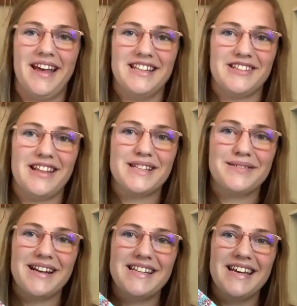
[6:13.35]
And so that's what
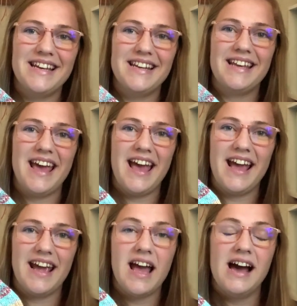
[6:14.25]
I did,
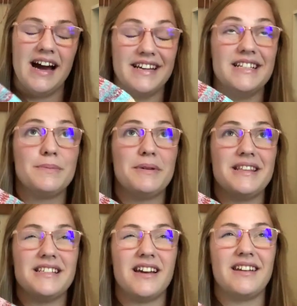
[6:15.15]
yay! I need to put
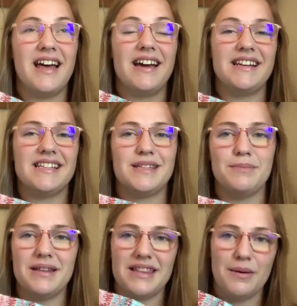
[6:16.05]
these online and
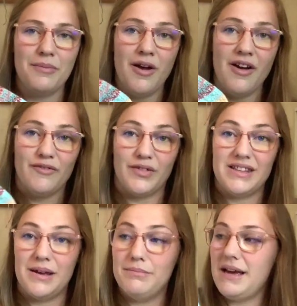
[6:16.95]
submit them for
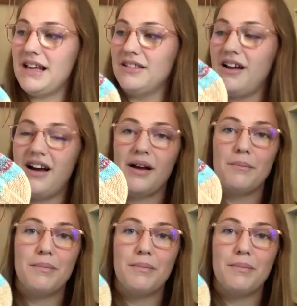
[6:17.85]
the make-along,